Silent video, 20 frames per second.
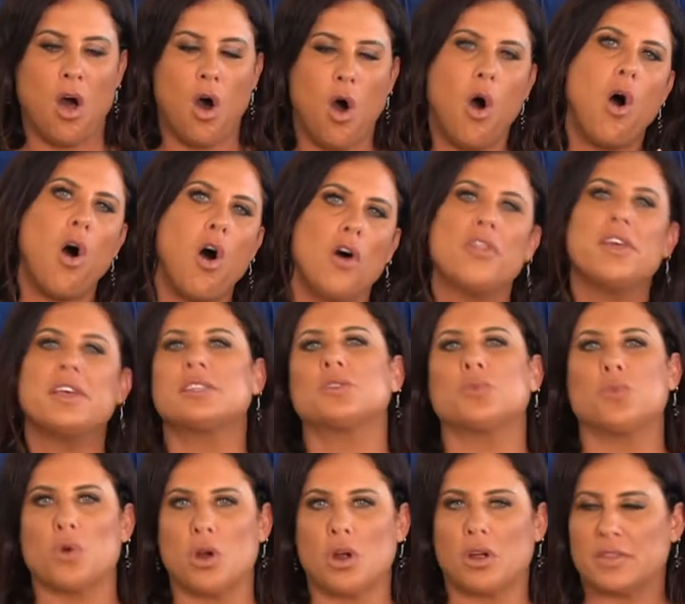all this
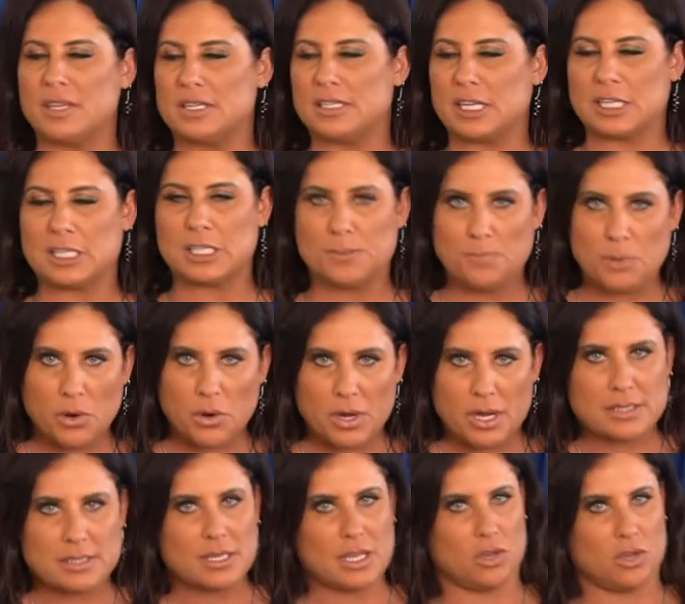work, this
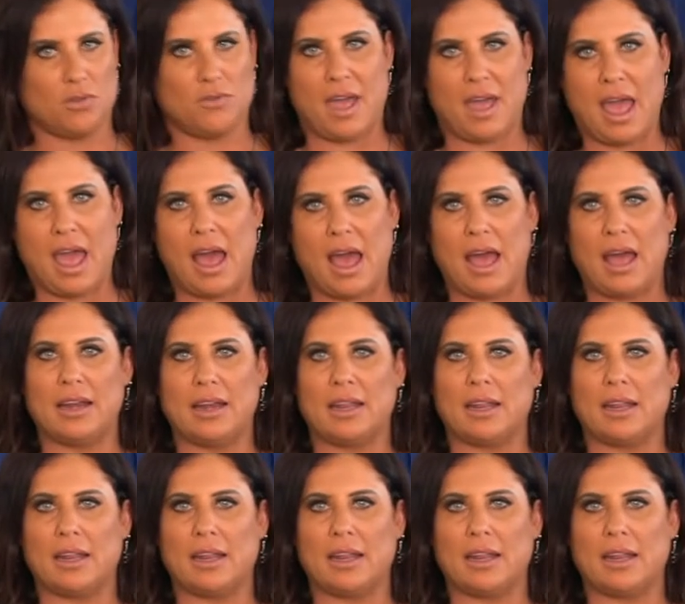experience that you've had,